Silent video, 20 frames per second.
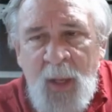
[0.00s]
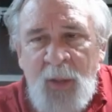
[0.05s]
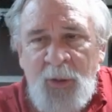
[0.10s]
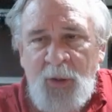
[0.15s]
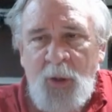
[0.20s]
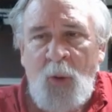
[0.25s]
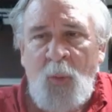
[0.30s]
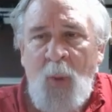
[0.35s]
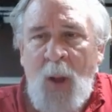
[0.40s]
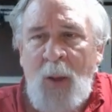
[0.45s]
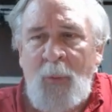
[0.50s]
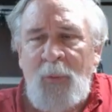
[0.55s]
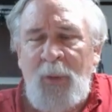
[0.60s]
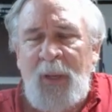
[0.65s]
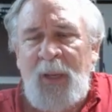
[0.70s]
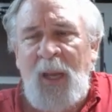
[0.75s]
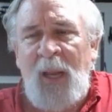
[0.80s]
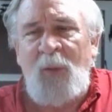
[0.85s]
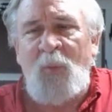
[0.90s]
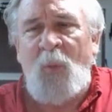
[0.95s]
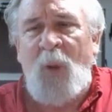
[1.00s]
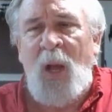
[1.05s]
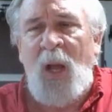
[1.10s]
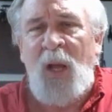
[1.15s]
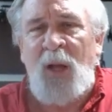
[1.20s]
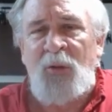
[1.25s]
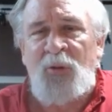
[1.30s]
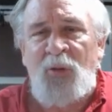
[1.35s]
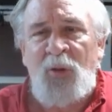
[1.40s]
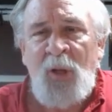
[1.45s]
So what we did
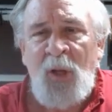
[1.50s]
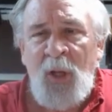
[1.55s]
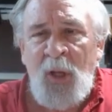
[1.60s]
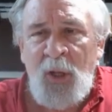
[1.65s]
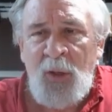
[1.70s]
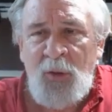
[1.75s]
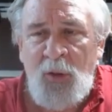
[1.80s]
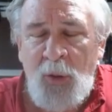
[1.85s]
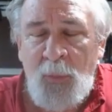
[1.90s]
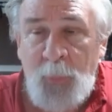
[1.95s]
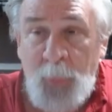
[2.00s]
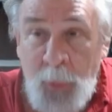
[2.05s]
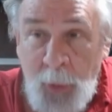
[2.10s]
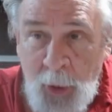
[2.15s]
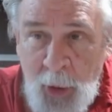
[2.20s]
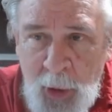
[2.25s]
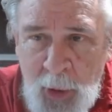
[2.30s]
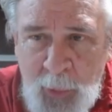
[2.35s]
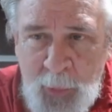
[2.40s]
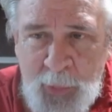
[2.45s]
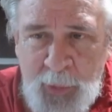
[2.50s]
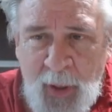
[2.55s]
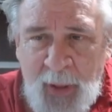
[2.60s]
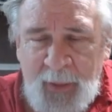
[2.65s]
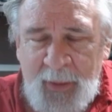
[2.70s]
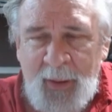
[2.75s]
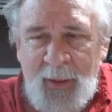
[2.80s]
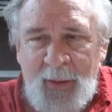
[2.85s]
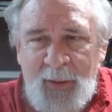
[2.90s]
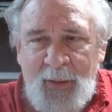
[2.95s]
was, to prove
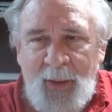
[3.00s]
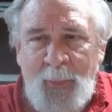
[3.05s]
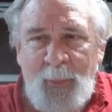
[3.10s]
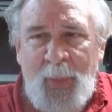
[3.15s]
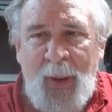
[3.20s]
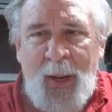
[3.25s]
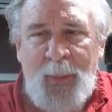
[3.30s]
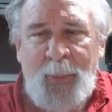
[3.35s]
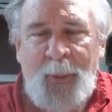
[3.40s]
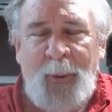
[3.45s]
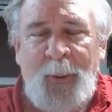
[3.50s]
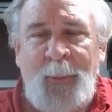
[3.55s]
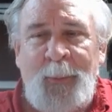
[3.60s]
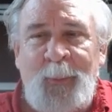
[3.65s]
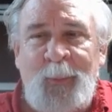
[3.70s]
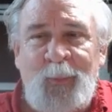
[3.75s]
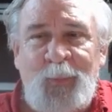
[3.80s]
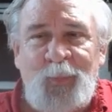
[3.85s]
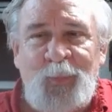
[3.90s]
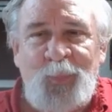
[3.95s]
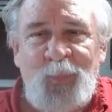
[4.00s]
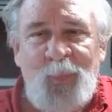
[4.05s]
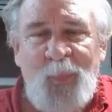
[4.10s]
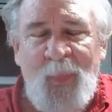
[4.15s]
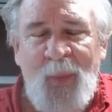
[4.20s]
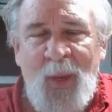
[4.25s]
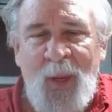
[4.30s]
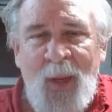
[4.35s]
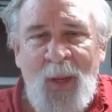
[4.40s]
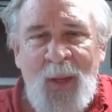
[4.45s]
something to some people,
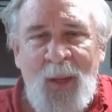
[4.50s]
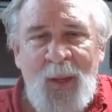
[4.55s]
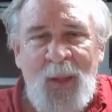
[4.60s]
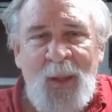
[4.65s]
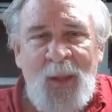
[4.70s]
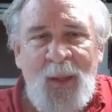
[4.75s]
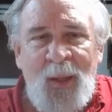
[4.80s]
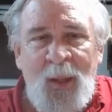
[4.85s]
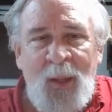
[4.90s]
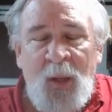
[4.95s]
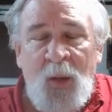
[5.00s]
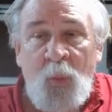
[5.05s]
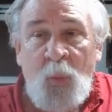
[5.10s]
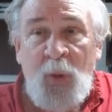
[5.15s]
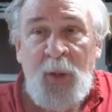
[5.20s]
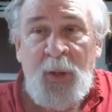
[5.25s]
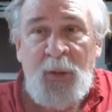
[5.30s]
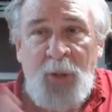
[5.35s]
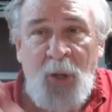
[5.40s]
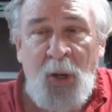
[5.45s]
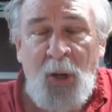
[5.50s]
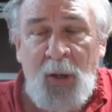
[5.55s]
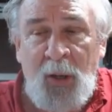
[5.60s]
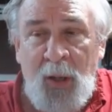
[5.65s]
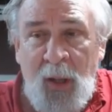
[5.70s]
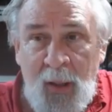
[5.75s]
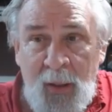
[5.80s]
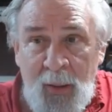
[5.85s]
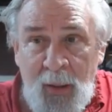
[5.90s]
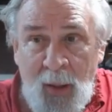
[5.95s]
we took
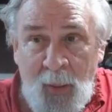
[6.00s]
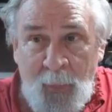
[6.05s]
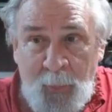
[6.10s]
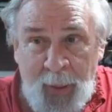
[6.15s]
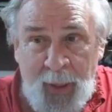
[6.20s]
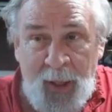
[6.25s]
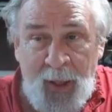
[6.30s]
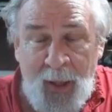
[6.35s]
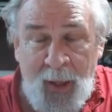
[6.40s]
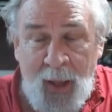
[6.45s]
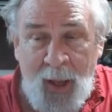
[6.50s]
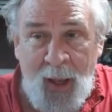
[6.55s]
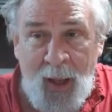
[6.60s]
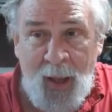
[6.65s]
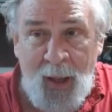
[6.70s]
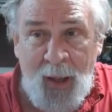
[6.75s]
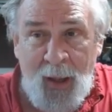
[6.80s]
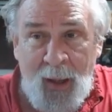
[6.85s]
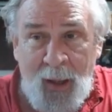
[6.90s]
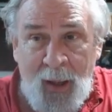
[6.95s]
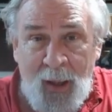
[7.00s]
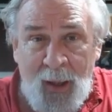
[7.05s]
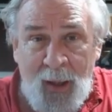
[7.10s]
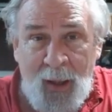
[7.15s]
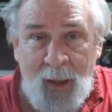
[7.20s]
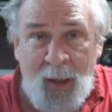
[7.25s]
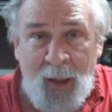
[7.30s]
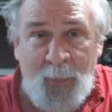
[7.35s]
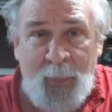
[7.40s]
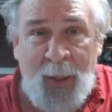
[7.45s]
a, uh,
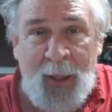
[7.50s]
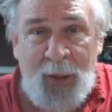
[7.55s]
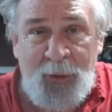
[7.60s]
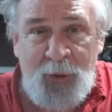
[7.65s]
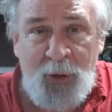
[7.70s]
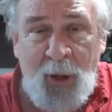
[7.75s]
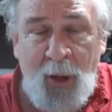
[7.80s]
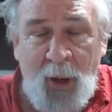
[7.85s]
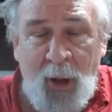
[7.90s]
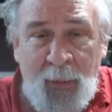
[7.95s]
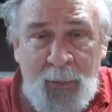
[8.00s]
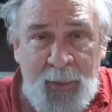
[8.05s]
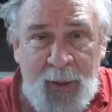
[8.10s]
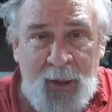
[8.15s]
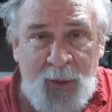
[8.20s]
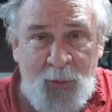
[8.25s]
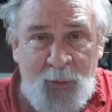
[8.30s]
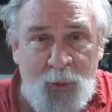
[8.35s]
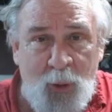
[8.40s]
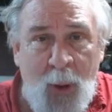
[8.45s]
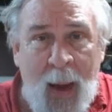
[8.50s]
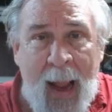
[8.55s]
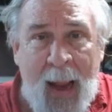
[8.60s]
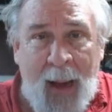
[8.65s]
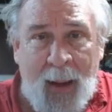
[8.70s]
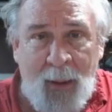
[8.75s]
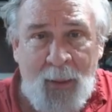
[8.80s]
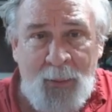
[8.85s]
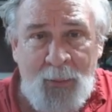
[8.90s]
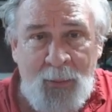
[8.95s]
uh, a picture of this
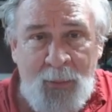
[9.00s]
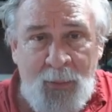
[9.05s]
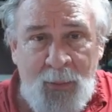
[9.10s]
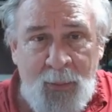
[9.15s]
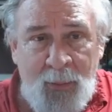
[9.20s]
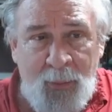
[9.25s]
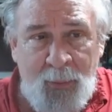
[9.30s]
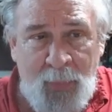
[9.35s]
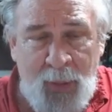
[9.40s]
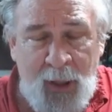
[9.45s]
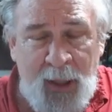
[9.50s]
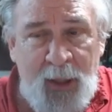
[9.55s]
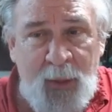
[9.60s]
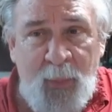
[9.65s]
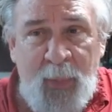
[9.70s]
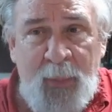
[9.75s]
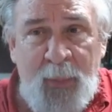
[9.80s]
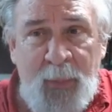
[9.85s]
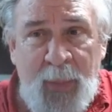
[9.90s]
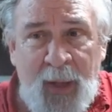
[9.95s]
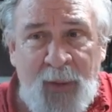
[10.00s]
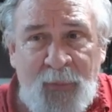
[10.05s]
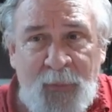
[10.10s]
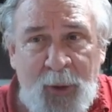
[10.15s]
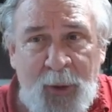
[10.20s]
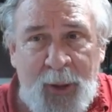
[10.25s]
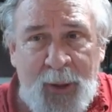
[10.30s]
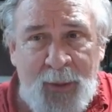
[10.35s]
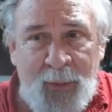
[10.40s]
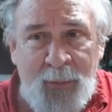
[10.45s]
track, believed to be
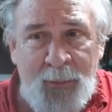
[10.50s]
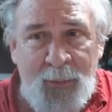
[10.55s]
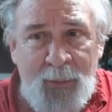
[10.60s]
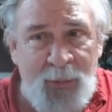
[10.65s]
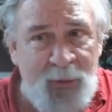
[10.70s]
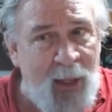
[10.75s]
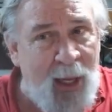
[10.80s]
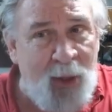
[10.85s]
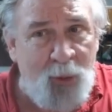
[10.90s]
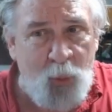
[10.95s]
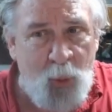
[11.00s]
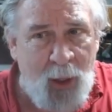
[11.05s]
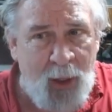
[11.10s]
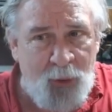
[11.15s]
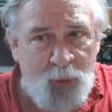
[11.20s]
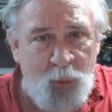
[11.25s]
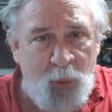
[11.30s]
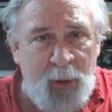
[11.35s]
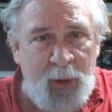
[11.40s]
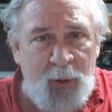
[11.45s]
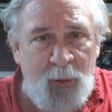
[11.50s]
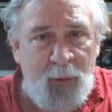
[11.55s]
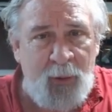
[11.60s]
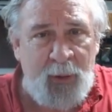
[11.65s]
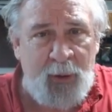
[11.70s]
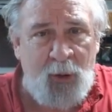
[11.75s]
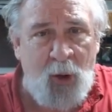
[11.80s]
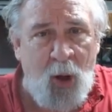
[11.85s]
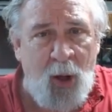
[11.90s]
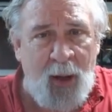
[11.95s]
Bigfoot, Sasquatch, whatever you want
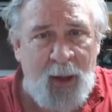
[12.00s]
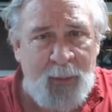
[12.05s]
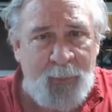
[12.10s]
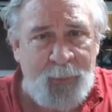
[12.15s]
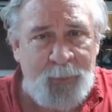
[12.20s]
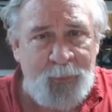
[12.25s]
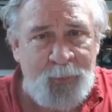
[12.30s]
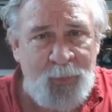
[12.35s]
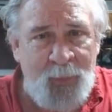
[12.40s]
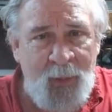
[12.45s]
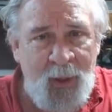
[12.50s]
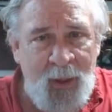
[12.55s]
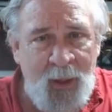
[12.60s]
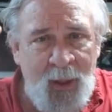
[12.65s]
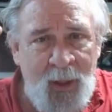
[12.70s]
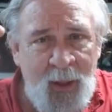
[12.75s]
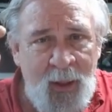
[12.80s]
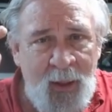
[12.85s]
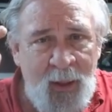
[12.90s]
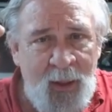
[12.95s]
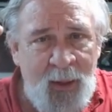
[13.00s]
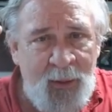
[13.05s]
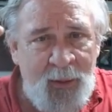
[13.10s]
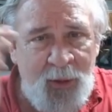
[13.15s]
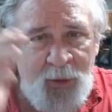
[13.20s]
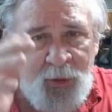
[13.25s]
to call him. The